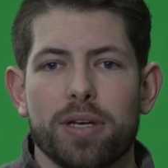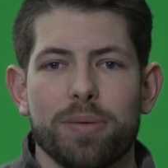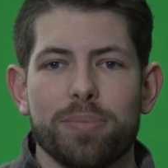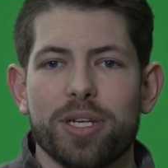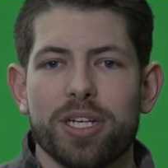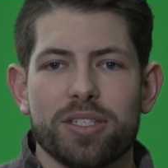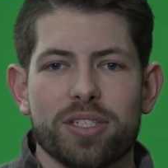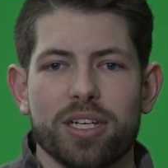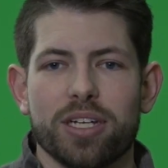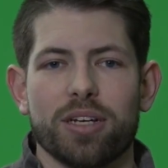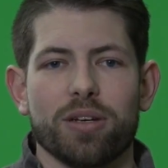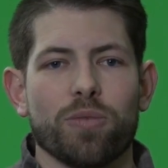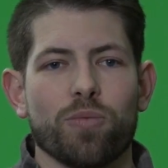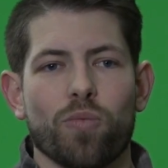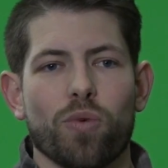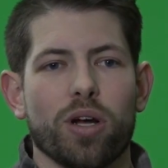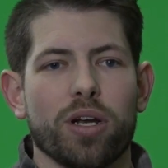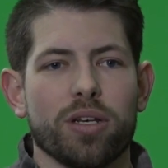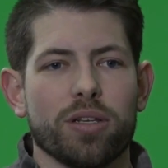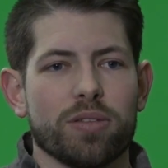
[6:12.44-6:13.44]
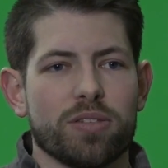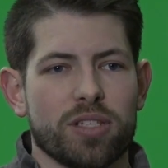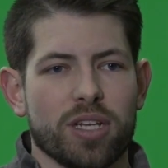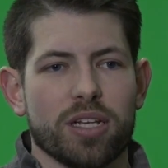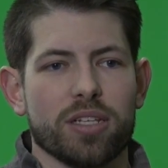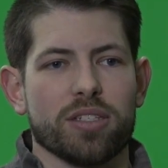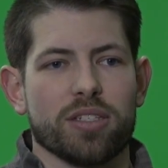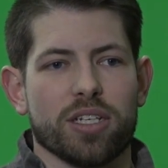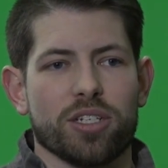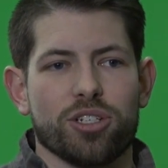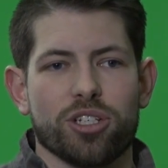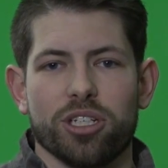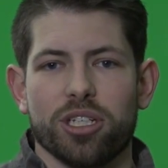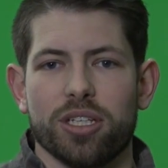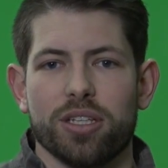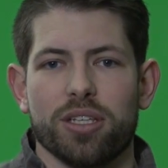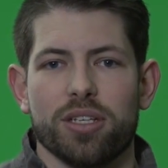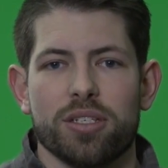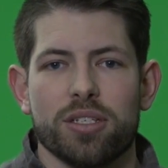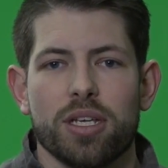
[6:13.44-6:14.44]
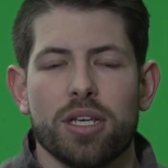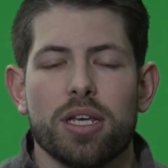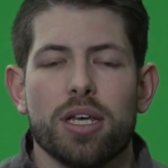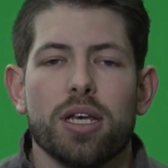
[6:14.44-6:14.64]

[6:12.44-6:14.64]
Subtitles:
mean, it's like one sentence. I should get this.